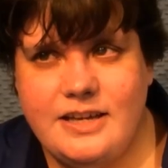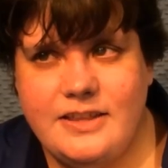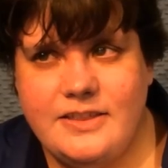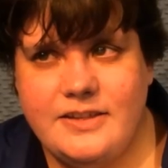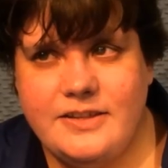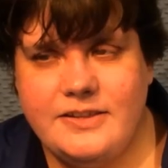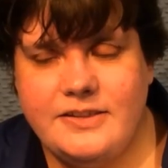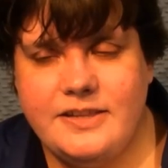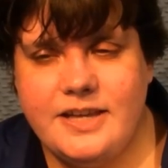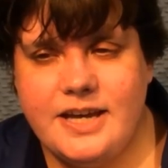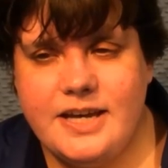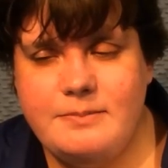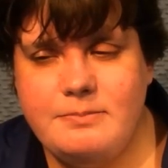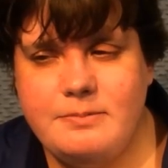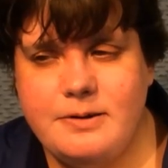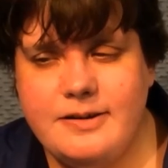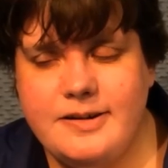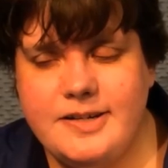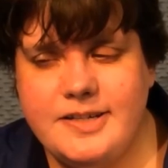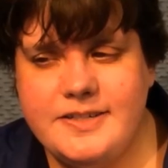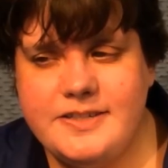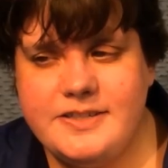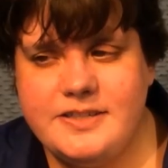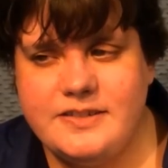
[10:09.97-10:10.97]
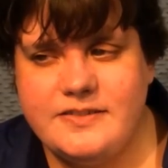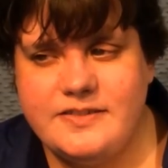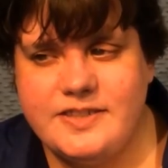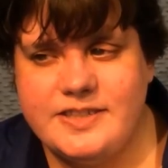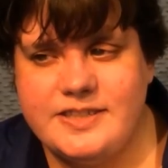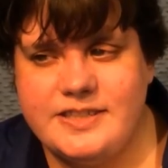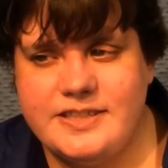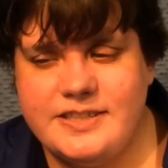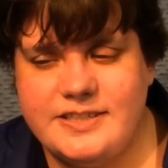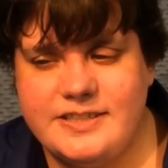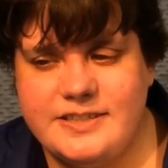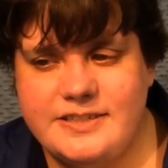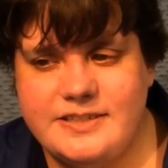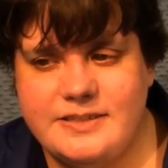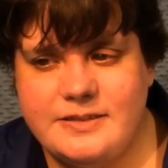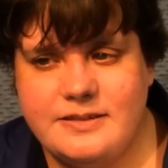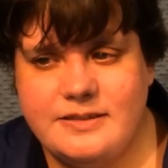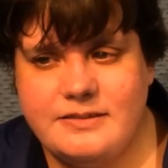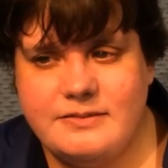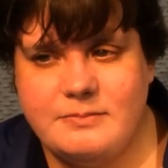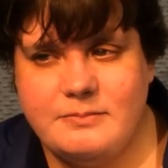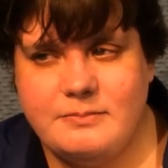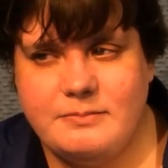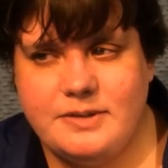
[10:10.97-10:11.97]
The library services
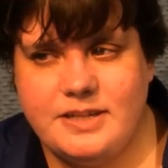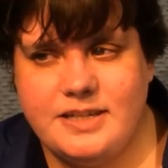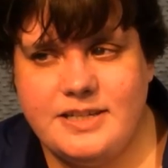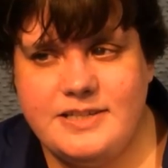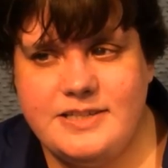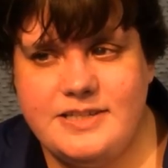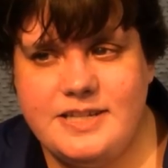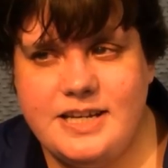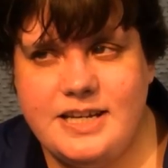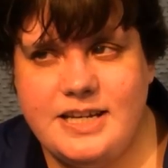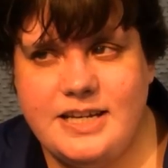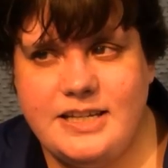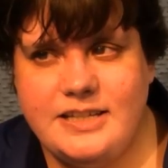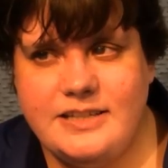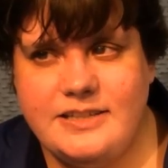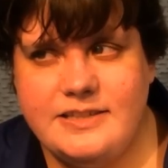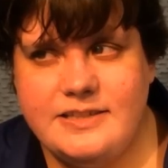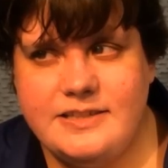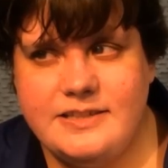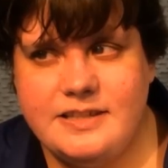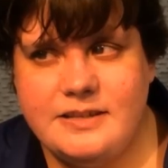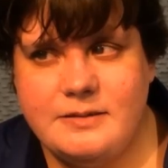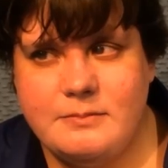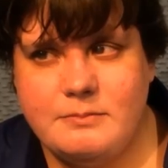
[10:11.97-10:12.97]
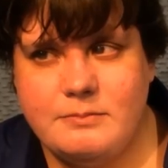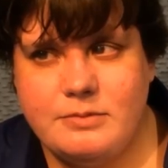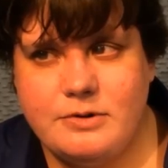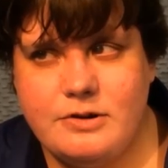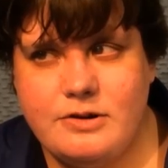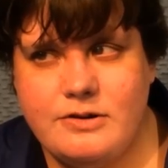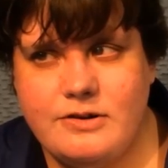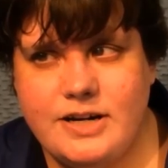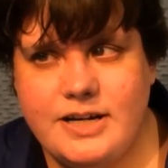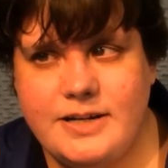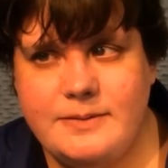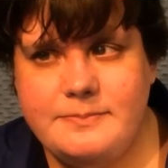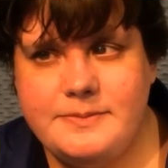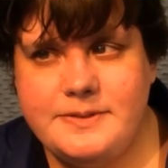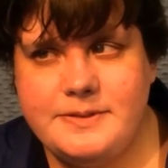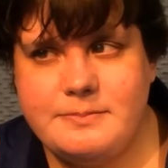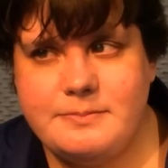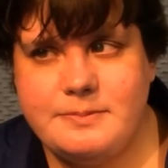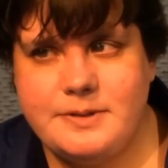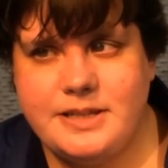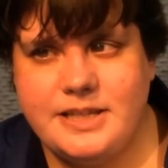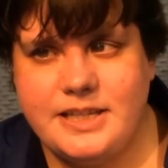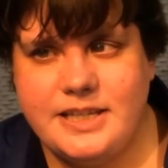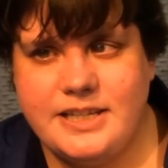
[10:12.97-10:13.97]
contains programs
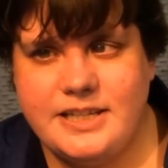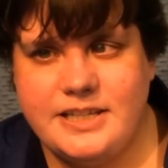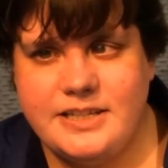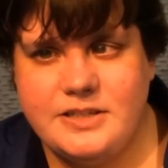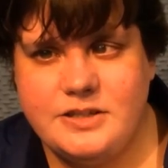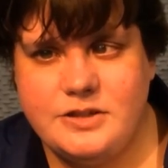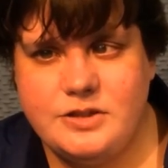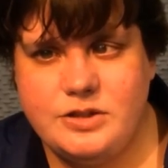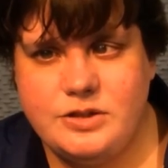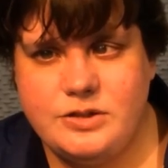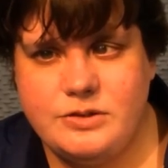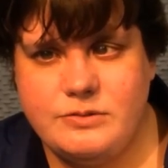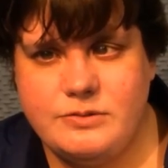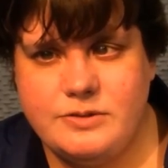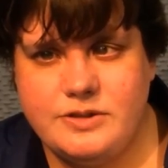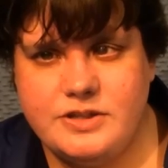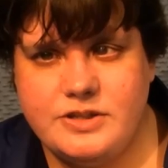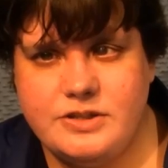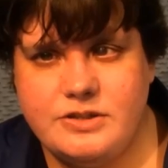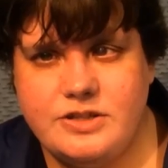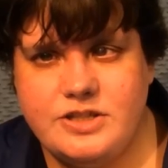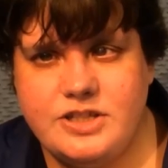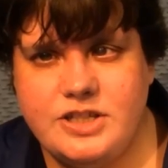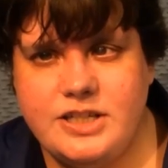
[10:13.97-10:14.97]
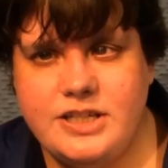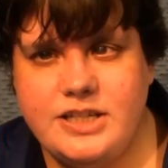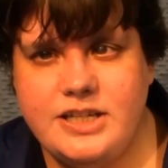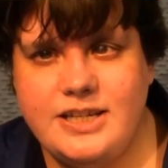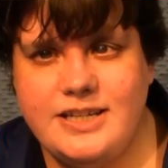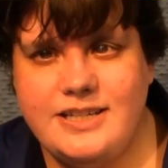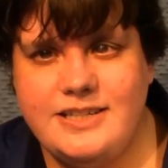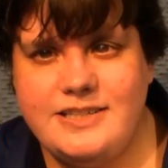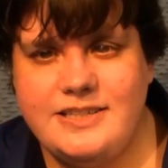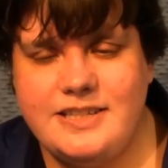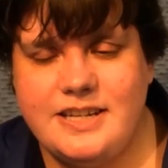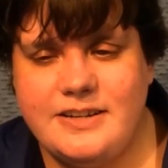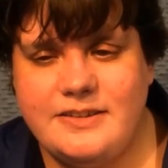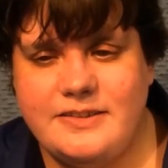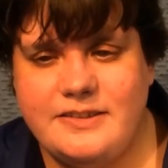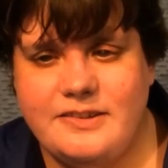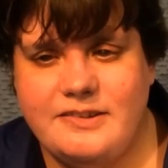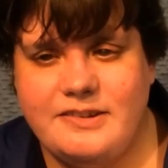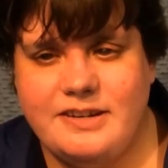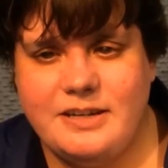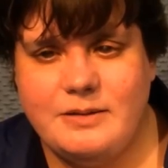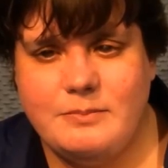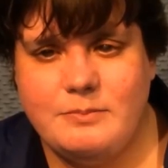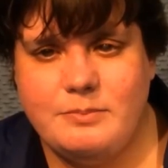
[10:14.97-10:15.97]
related to searching and
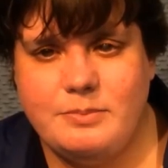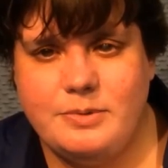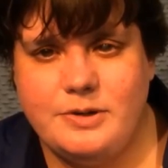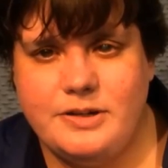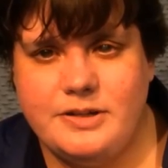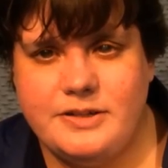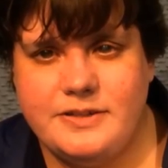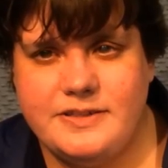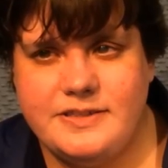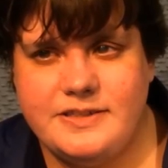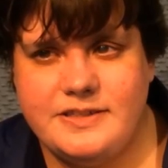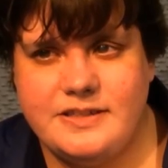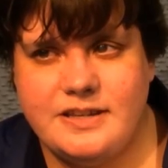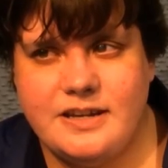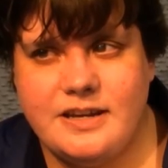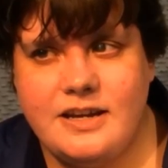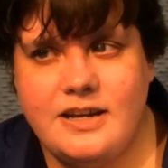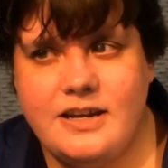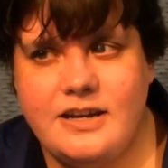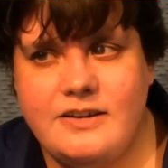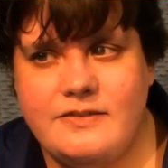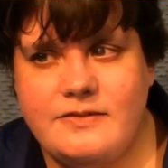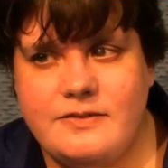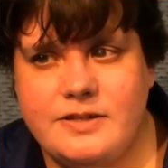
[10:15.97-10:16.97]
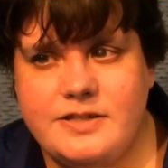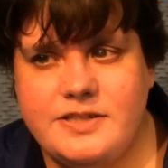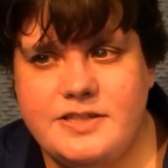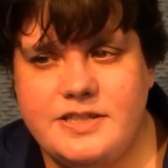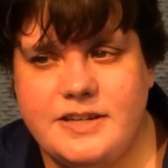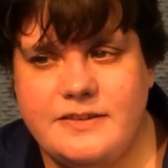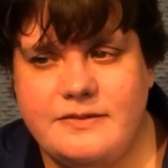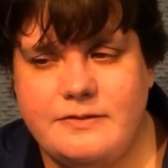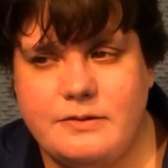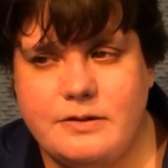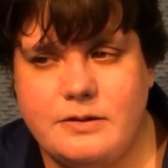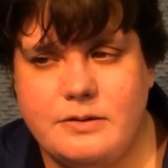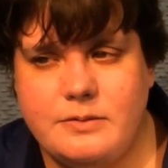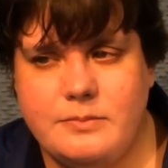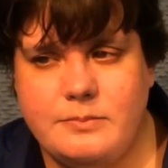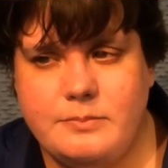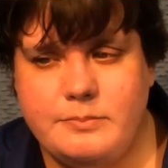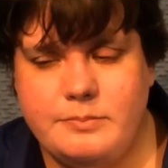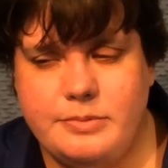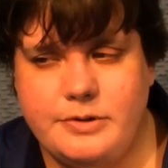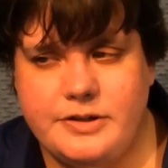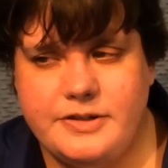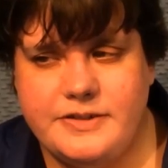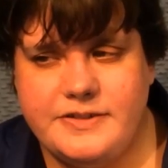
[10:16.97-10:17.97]
downloading books for several
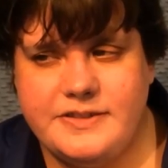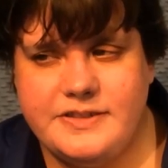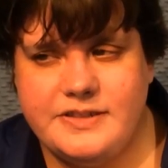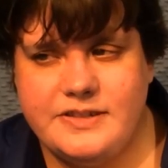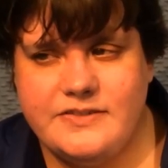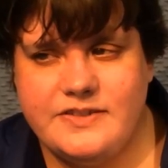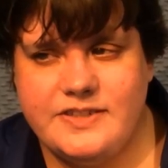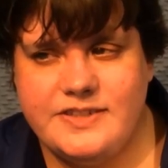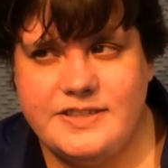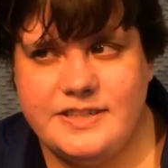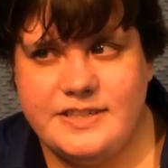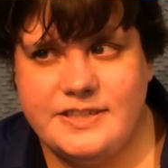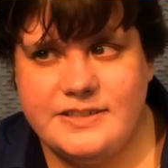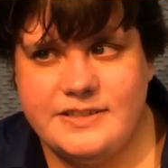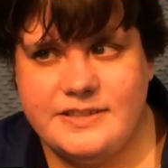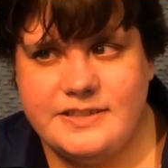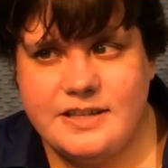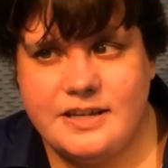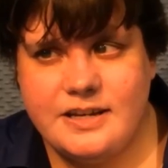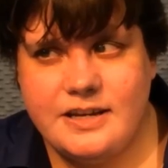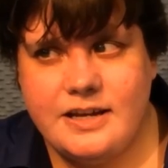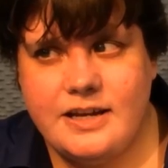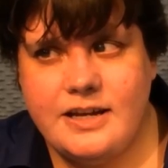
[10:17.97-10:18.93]
book services.